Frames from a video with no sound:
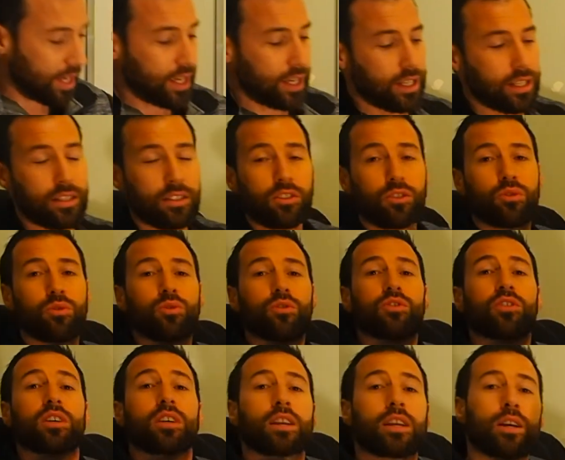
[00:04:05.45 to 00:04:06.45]
into
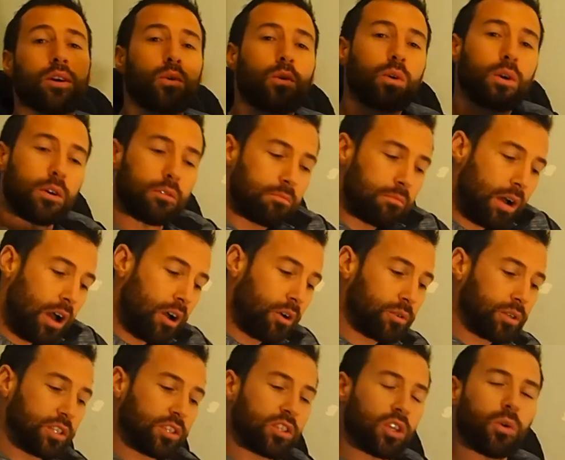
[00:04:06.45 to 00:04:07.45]
te reo
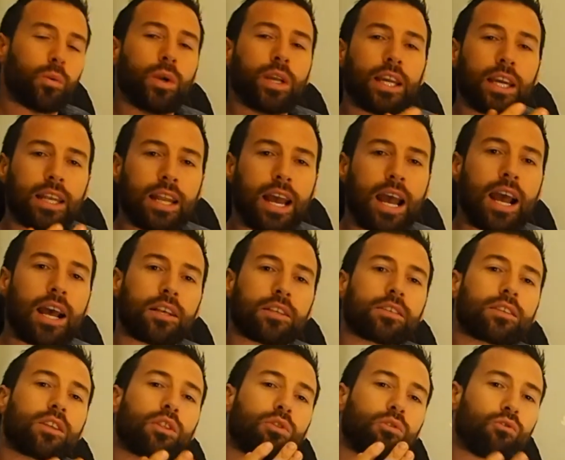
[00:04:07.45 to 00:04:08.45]
Māori. So we're going to
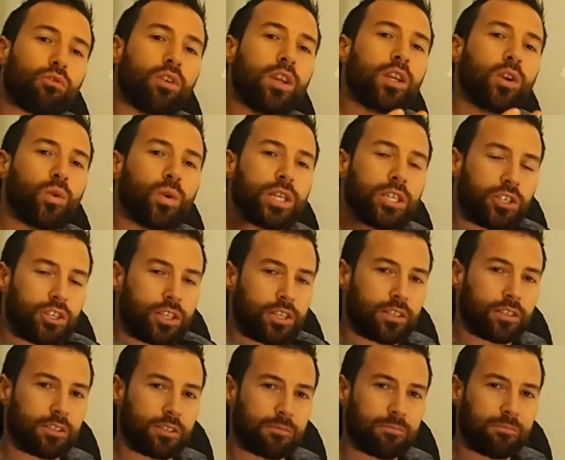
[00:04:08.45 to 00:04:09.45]
ask 3
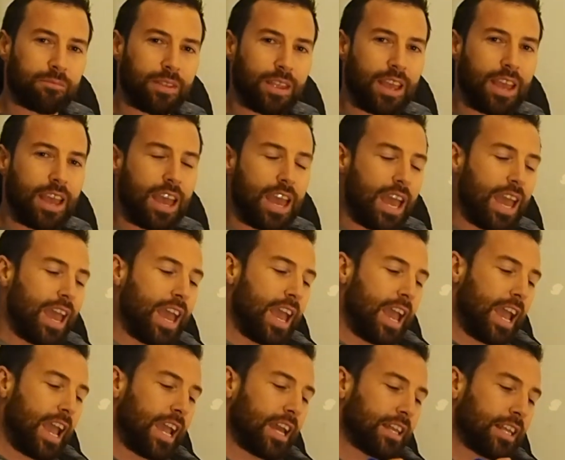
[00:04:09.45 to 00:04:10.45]
questions.
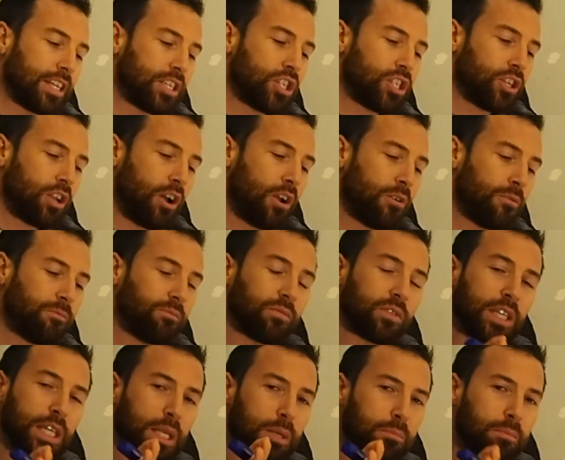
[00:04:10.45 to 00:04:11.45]
And as you know,
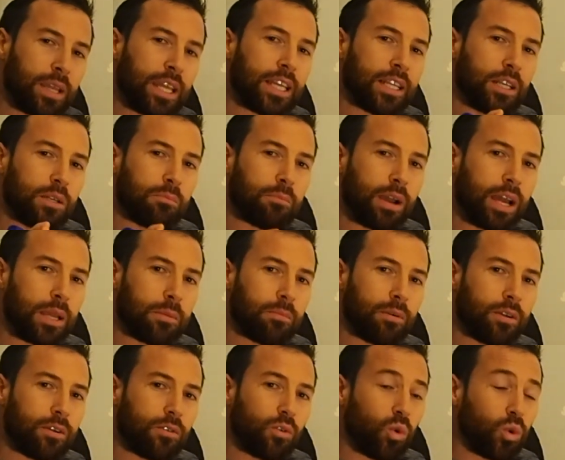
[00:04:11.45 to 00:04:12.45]
get a pen and
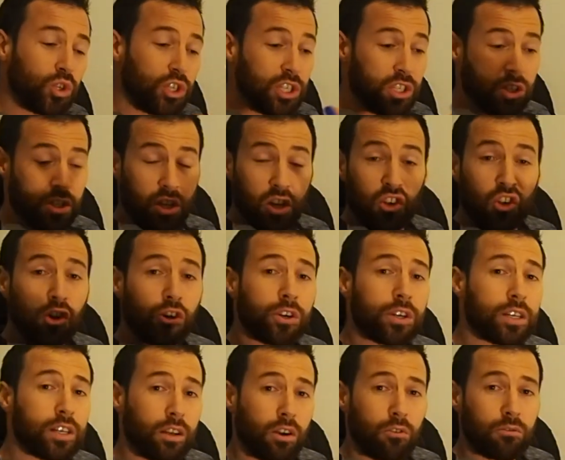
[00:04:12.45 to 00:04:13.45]
paper or just look
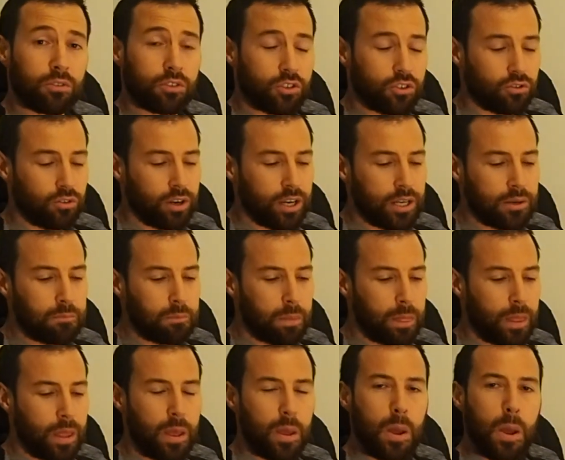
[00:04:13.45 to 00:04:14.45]
at it on the screen.
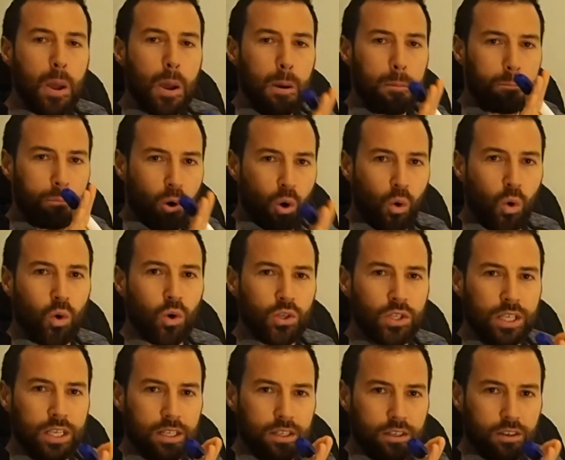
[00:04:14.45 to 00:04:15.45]

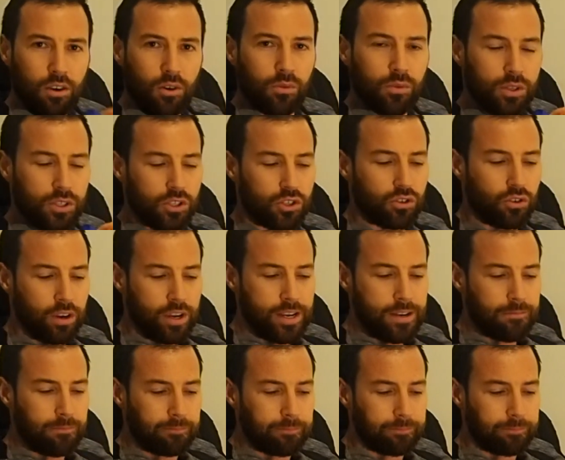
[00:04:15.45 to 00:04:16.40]
Pause it on the screen.